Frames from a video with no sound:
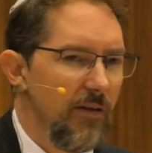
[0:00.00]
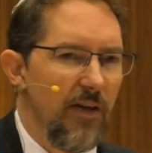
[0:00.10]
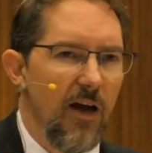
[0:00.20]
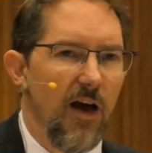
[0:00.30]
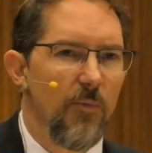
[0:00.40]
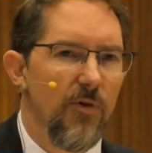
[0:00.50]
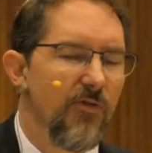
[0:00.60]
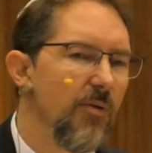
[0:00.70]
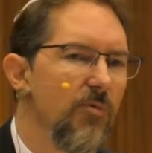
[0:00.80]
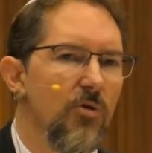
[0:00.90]
The time
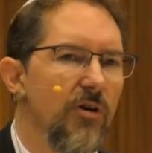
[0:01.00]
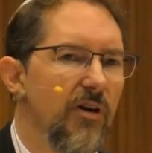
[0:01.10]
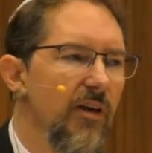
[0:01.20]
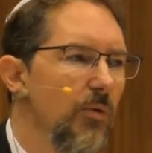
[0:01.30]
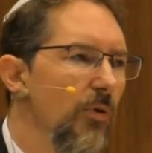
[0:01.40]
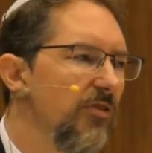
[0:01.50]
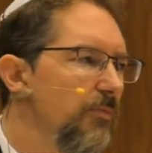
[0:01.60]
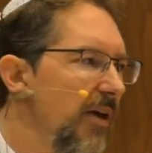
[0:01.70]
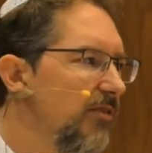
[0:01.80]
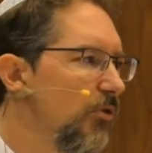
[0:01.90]
of community
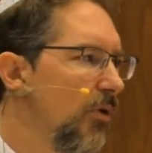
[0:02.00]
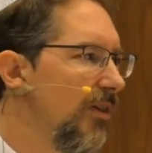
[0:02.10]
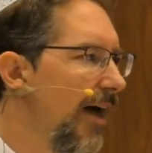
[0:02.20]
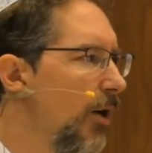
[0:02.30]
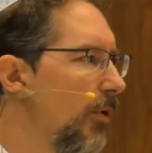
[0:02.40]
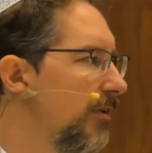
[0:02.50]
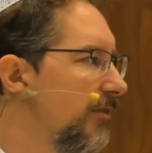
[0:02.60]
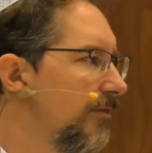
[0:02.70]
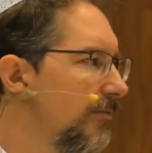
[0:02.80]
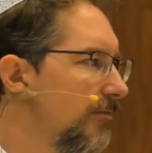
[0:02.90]
was meant to allow
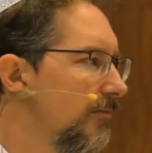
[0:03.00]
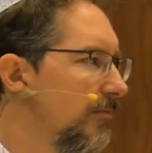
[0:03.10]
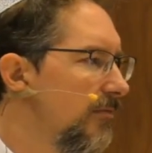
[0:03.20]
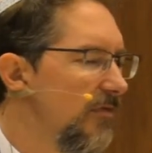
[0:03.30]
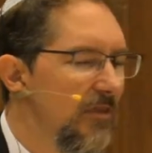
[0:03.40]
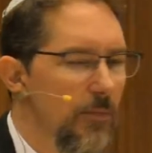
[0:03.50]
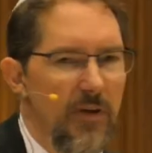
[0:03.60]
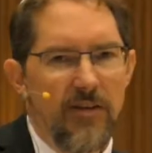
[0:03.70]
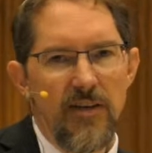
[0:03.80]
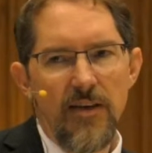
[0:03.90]
us to
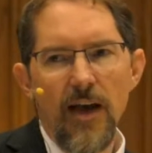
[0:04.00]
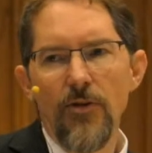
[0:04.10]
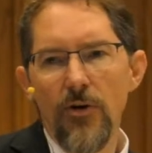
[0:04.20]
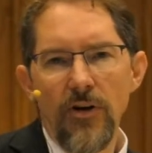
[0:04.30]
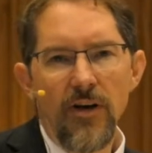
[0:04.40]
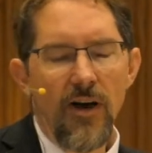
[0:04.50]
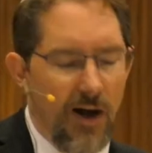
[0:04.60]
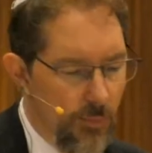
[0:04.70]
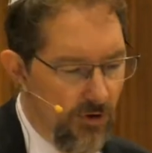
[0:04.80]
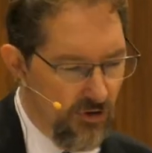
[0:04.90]
be together and
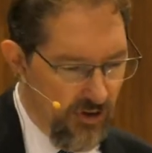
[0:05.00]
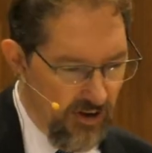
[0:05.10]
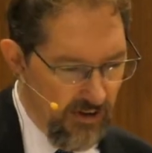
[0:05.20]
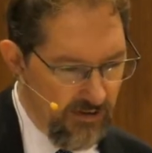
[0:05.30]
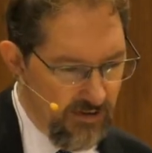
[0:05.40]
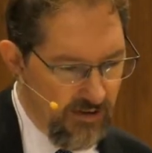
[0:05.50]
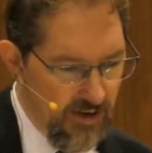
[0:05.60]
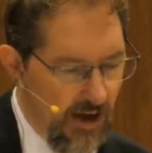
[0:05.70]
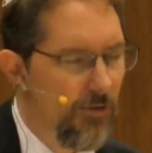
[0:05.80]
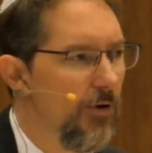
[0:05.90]
accomplish things
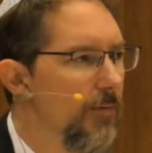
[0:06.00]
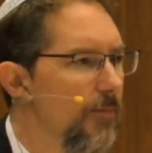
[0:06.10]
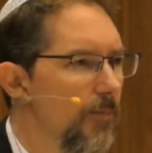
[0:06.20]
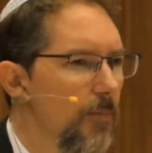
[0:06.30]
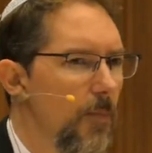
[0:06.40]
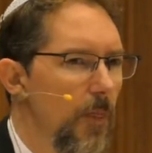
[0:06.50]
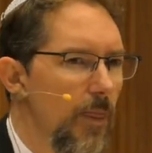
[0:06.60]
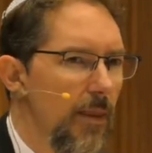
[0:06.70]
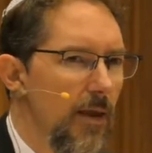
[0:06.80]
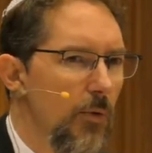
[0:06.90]
together.
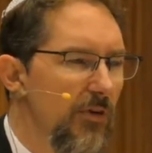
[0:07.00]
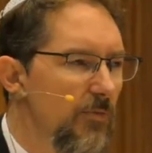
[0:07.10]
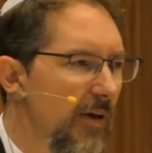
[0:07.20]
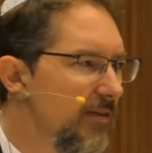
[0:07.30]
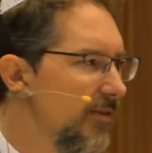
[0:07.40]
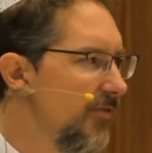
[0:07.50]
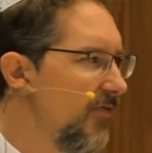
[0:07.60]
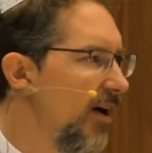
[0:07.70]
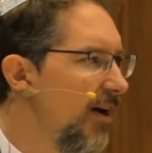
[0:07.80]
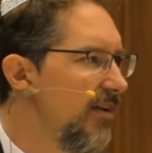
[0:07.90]
It was meant to
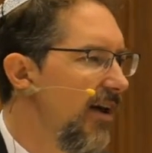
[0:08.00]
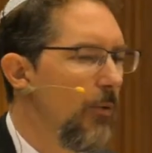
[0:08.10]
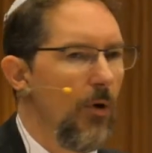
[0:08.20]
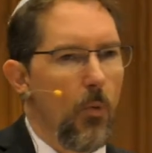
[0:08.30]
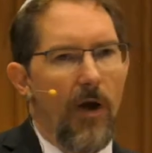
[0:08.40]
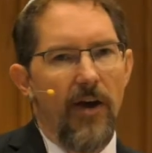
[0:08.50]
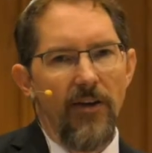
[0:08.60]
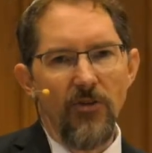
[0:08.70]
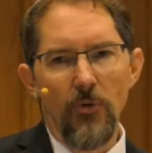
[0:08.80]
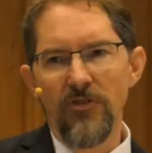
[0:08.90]
find our
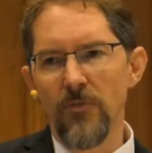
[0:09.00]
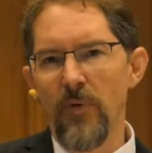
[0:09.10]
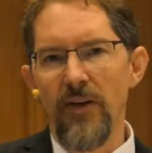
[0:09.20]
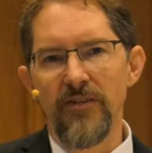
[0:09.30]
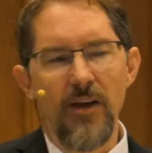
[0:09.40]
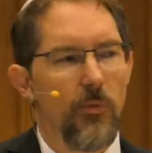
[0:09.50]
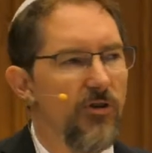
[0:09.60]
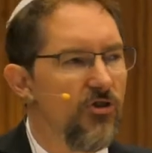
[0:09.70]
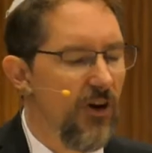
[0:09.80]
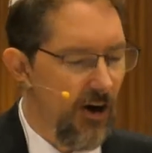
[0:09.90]
way to a space that
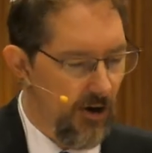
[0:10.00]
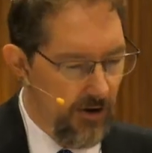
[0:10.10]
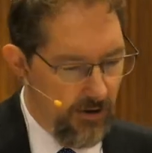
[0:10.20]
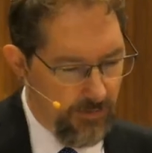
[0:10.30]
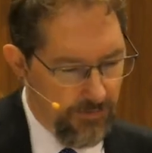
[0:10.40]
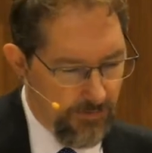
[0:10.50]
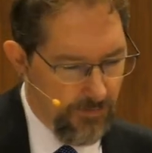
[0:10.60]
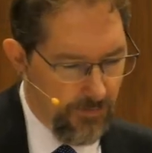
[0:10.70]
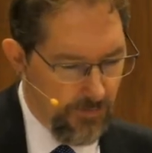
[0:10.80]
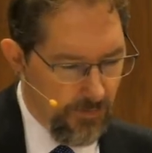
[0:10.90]
we shared,
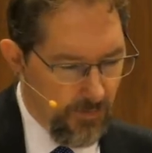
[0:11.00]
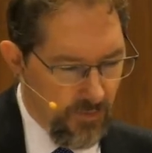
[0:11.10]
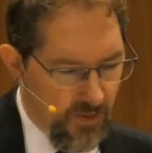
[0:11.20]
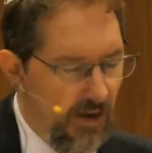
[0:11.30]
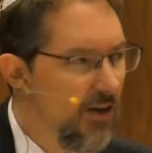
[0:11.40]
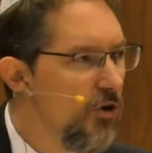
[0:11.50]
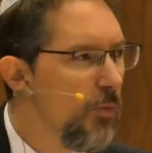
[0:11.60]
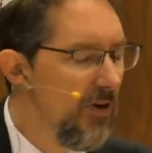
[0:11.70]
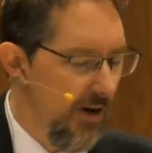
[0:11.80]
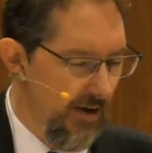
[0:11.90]
that
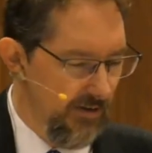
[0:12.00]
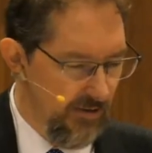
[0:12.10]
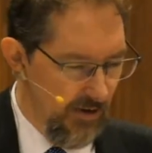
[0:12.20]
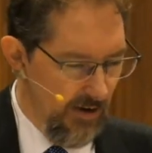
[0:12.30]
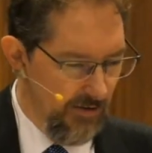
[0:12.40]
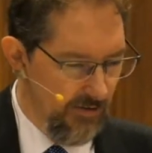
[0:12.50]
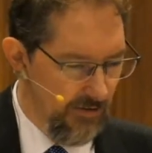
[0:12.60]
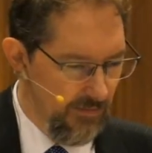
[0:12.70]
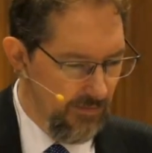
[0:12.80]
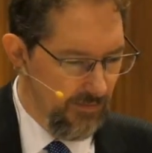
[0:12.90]
humanized
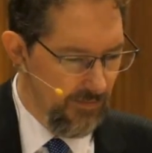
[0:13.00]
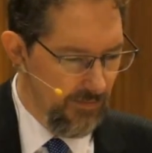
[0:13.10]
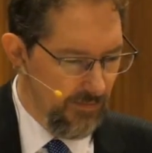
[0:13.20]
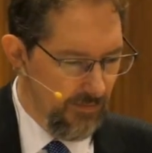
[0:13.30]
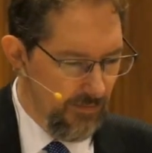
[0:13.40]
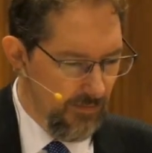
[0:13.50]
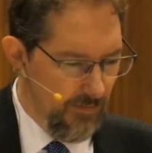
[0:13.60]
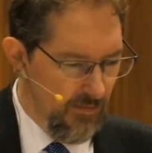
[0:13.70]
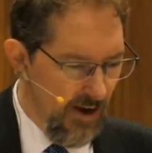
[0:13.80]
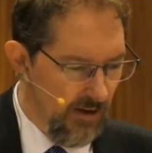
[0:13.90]
us,
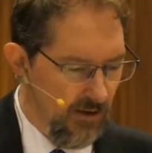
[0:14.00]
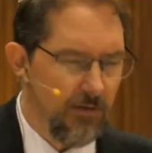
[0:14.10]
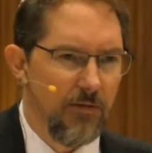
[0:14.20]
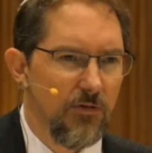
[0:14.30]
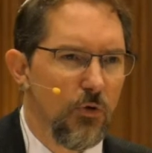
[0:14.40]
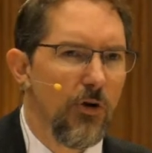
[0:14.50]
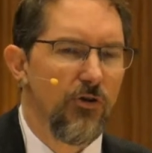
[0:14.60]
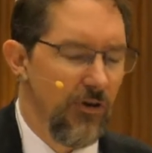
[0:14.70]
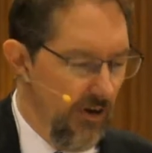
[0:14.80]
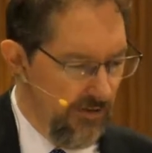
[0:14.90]
not
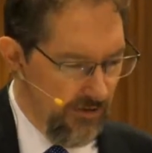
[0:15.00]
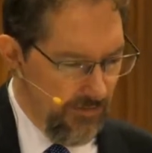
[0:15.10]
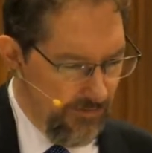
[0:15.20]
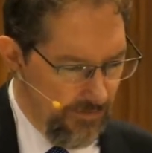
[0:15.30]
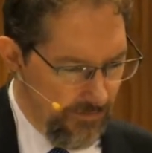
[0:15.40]
tortured us.